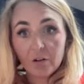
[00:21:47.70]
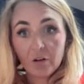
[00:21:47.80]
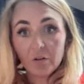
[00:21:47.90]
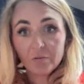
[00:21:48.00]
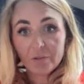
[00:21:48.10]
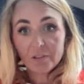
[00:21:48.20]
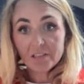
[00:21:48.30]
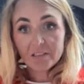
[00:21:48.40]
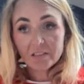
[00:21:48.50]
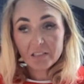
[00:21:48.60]
of the
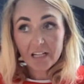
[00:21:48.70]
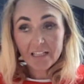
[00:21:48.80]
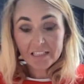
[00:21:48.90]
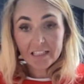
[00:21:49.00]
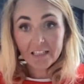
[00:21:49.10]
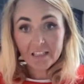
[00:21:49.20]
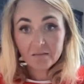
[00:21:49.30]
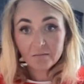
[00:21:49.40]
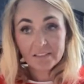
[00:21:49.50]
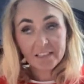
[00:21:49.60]

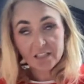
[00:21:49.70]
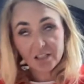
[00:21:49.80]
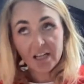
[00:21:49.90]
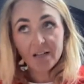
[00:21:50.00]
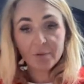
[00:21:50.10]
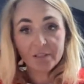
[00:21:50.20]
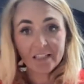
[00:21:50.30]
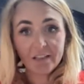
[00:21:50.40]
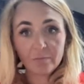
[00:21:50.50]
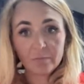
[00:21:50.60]
IT/cyber
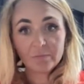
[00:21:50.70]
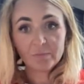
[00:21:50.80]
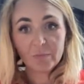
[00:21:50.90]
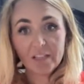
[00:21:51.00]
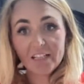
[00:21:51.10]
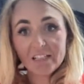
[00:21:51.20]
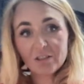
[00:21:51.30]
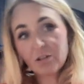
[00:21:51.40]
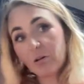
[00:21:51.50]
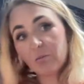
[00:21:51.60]
team. And that's
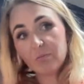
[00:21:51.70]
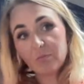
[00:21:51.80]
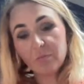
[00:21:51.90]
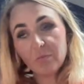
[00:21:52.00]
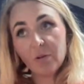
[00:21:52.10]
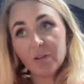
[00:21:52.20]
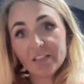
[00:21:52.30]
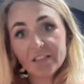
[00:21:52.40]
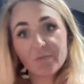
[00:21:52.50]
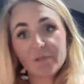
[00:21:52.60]
not what the
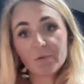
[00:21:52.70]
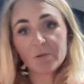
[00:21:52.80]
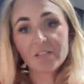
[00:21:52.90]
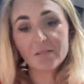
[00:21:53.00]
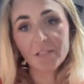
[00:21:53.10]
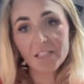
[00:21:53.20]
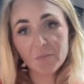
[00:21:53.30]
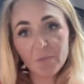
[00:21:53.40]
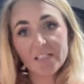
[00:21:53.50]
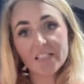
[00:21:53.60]
incident response team needs to
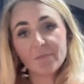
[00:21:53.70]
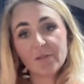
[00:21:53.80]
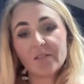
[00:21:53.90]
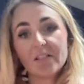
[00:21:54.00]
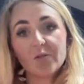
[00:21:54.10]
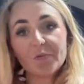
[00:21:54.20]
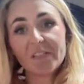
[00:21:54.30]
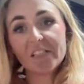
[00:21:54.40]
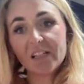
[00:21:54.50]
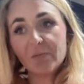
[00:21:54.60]
be, is it? Because it's
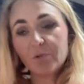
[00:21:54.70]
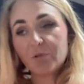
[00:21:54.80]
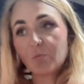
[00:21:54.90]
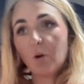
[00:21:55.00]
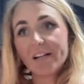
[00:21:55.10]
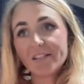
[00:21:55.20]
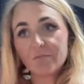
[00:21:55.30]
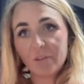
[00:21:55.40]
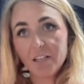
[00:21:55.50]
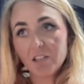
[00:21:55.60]
obviously a much wider
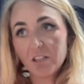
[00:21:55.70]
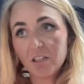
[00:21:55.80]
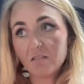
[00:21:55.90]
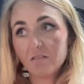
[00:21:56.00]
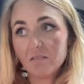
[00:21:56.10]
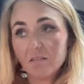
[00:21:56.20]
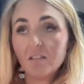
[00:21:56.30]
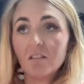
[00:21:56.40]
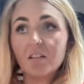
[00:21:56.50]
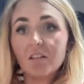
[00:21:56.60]
ranging
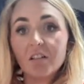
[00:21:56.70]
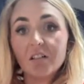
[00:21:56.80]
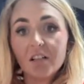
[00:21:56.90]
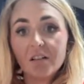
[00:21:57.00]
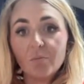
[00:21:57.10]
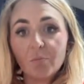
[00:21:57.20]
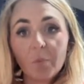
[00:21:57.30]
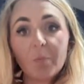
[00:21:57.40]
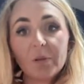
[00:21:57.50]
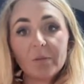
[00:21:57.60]

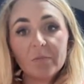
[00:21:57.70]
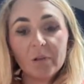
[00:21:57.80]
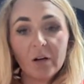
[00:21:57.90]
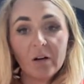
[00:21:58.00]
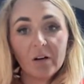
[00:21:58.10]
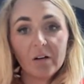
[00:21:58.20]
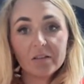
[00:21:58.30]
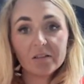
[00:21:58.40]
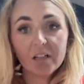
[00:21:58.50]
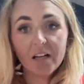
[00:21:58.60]
problem,
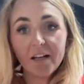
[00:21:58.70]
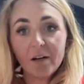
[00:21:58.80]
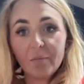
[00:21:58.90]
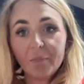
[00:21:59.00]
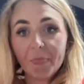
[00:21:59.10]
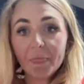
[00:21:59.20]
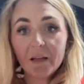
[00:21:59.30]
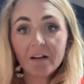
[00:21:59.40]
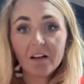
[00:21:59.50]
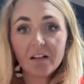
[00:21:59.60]
or
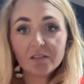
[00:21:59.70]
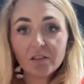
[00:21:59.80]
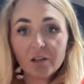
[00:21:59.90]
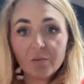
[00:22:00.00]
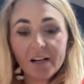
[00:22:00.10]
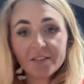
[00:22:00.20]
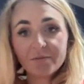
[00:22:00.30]
a wider